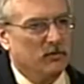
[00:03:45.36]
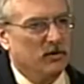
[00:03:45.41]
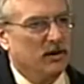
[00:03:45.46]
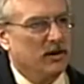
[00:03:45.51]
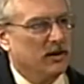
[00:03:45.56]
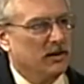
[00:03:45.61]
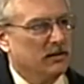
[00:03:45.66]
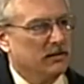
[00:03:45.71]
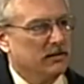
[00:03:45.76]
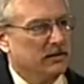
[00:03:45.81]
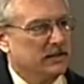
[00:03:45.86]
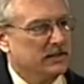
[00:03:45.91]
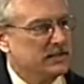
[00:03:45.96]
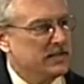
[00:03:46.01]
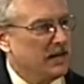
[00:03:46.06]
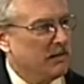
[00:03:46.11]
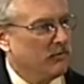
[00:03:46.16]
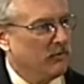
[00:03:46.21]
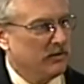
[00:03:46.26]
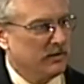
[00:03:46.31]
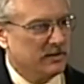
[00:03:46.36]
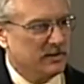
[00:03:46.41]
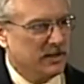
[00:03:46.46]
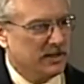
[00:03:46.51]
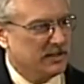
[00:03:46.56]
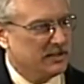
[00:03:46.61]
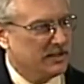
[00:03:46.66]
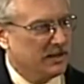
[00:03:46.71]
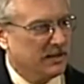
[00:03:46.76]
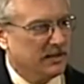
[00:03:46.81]
color and it's not more than
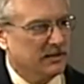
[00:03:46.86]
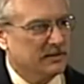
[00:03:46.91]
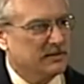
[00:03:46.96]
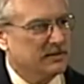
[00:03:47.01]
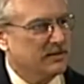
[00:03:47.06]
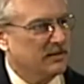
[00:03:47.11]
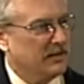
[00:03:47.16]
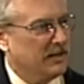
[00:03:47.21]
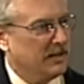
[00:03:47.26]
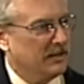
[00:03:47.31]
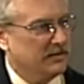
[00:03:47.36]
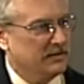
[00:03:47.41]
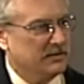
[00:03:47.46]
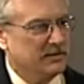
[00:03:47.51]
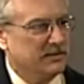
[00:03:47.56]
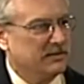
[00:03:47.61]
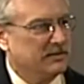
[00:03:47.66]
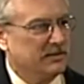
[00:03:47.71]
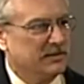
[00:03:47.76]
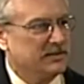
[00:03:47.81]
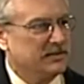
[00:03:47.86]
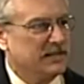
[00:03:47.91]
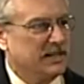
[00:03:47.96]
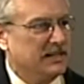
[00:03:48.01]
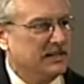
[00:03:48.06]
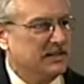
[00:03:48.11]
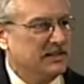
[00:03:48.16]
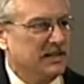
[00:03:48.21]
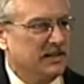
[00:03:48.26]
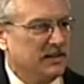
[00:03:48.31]
10 seconds, it's not
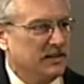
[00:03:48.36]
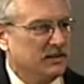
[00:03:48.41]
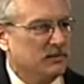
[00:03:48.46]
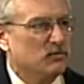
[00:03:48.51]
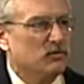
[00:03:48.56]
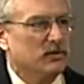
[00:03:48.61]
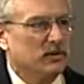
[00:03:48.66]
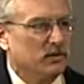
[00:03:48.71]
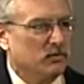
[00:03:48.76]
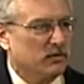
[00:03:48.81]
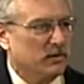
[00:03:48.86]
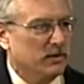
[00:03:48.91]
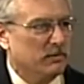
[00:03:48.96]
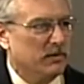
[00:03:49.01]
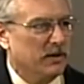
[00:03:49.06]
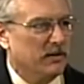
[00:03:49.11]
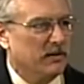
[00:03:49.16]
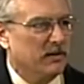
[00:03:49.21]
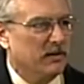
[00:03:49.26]
anything to really worry about.